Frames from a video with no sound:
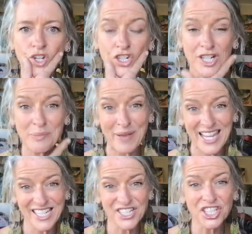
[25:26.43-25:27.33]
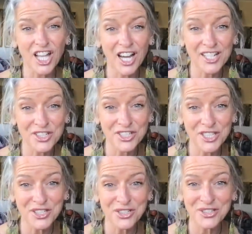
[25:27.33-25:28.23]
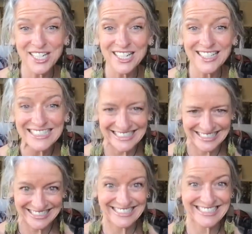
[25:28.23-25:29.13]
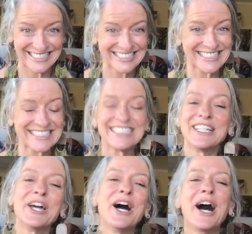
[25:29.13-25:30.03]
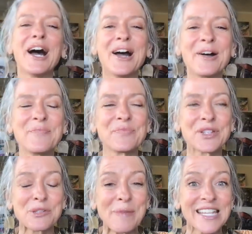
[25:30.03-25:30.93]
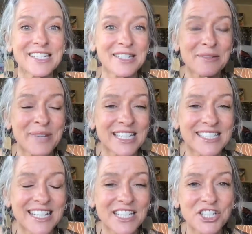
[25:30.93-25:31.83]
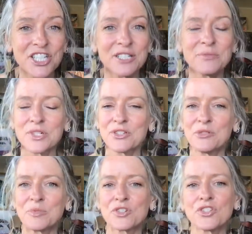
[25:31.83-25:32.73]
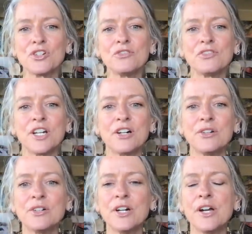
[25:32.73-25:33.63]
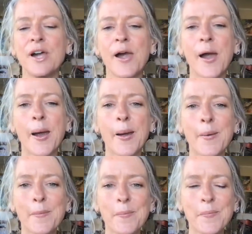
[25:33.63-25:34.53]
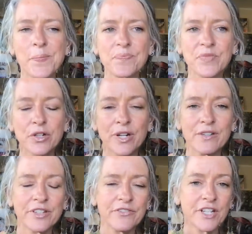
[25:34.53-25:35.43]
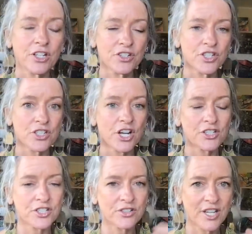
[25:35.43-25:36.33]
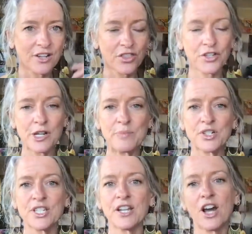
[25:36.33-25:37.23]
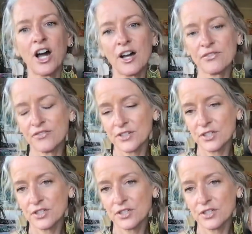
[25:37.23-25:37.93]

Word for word: You're going to paint a lot during the training. Um, there's painting and meditation with Super Soul Flow. Um, Creatively Fit coaches also get 30% off,